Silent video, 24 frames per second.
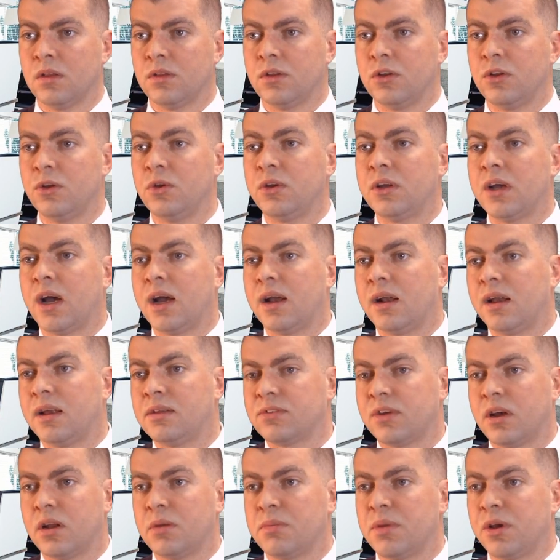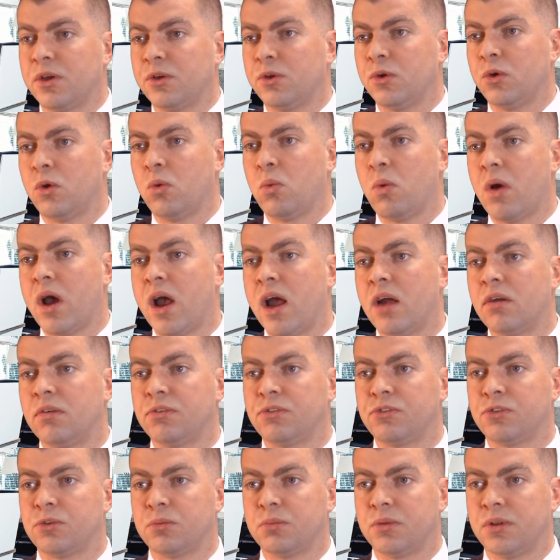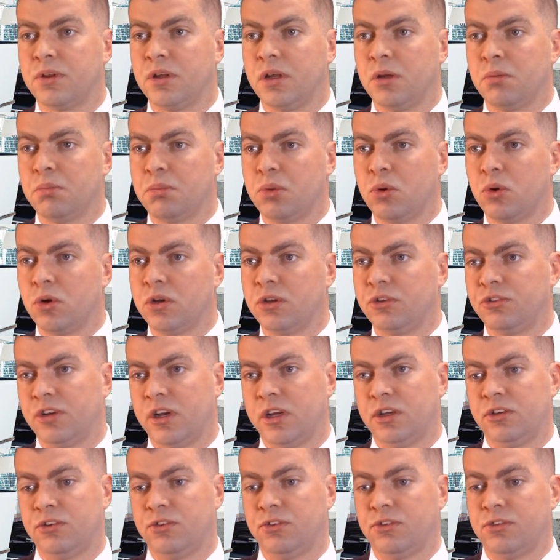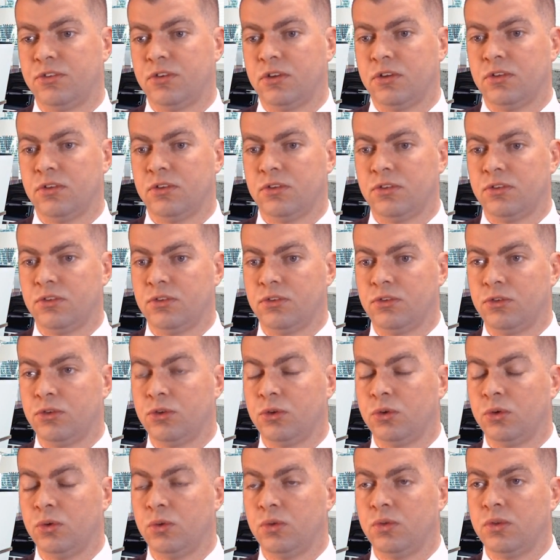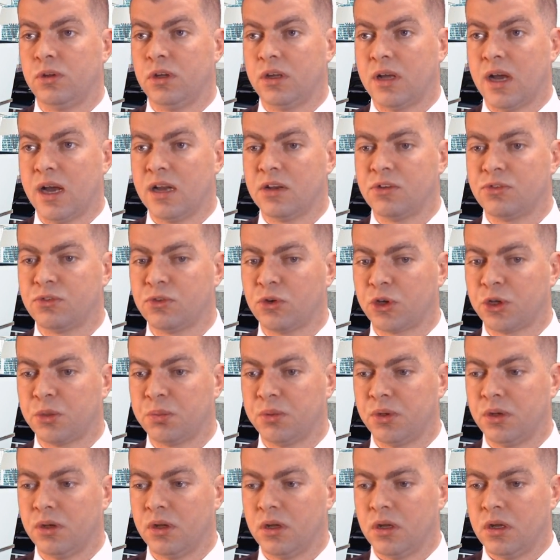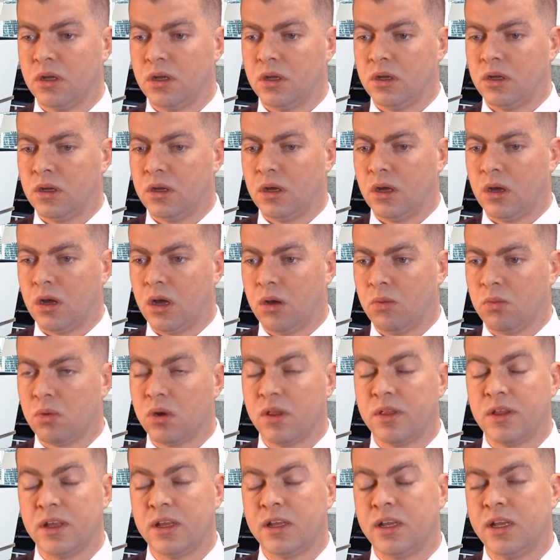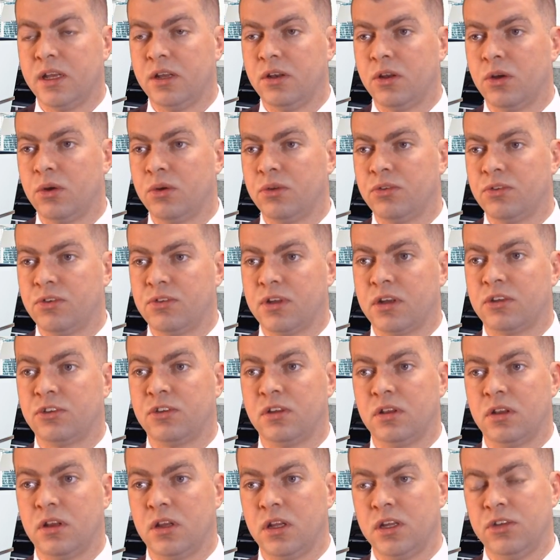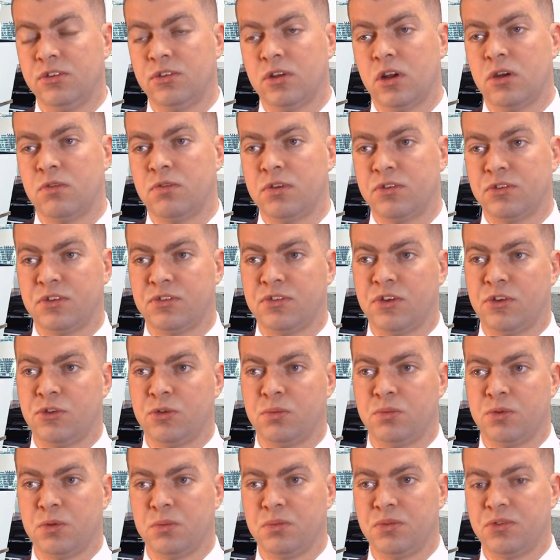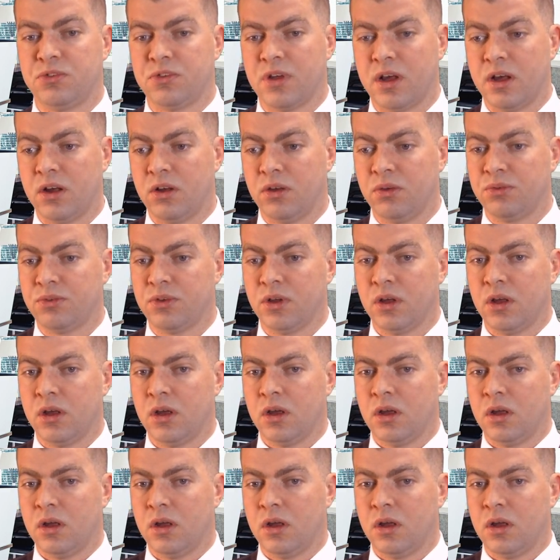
The new guidelines kind of make you aware of some of the important changes to the guidance document. Uh, one of the key notes is actually the Legionella risk assessments themselves.